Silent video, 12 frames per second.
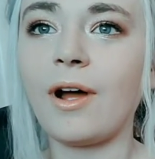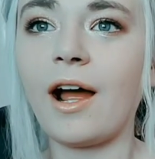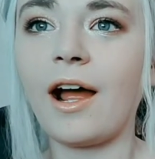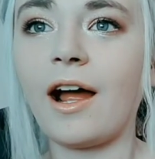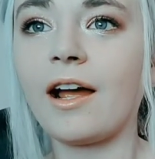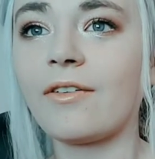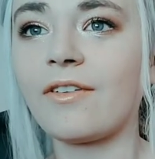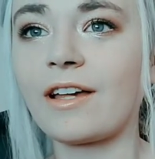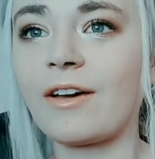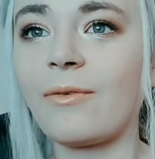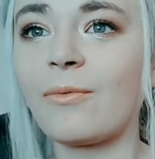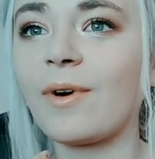I
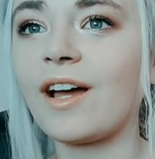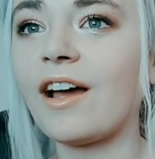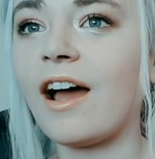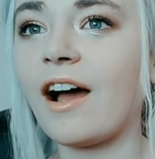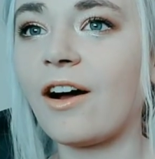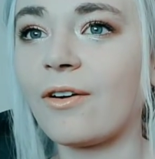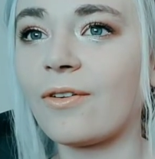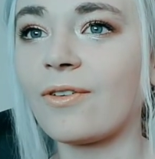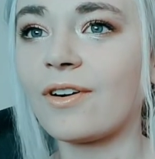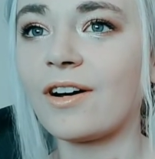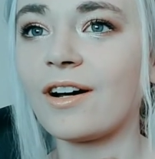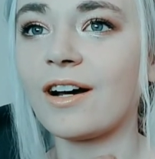like went out
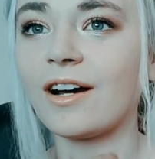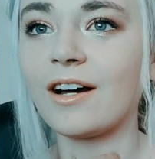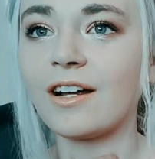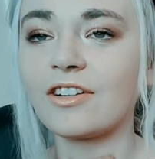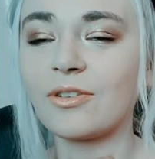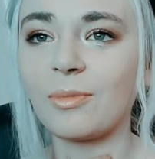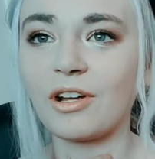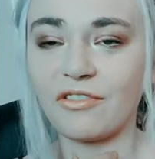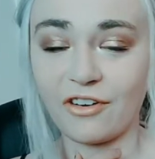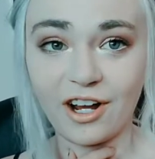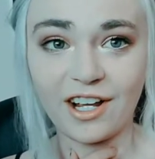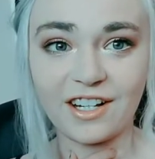to my
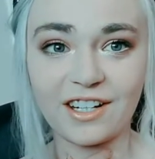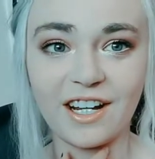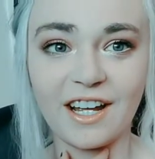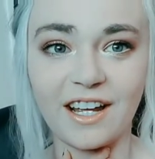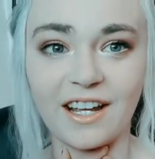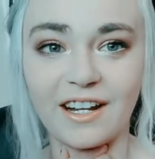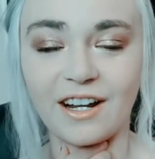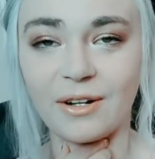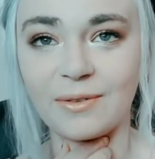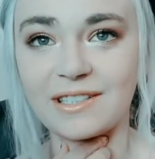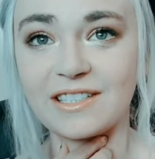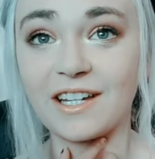friend and I
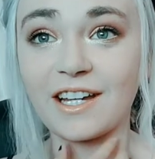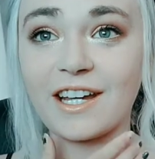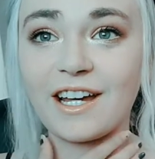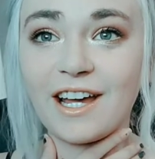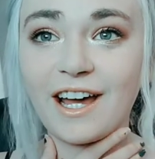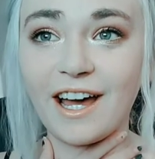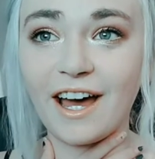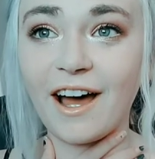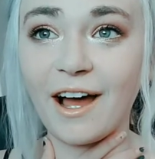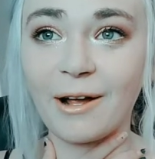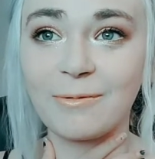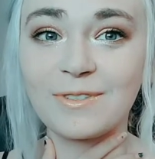was like
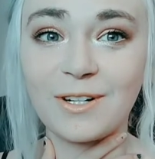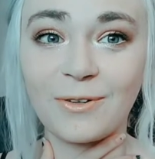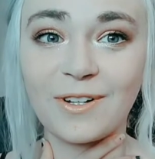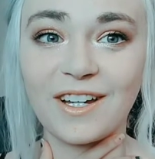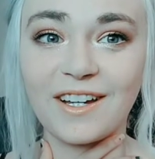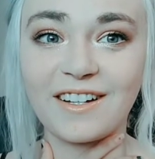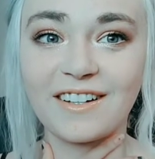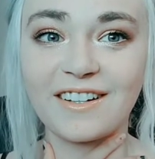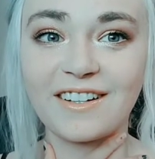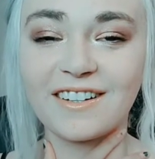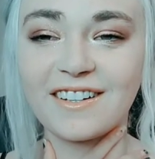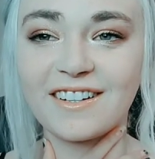I'm
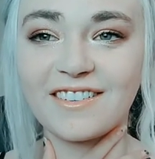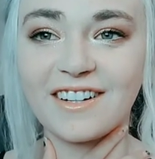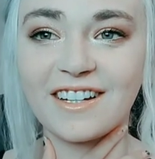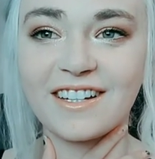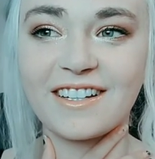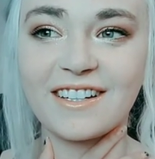choking like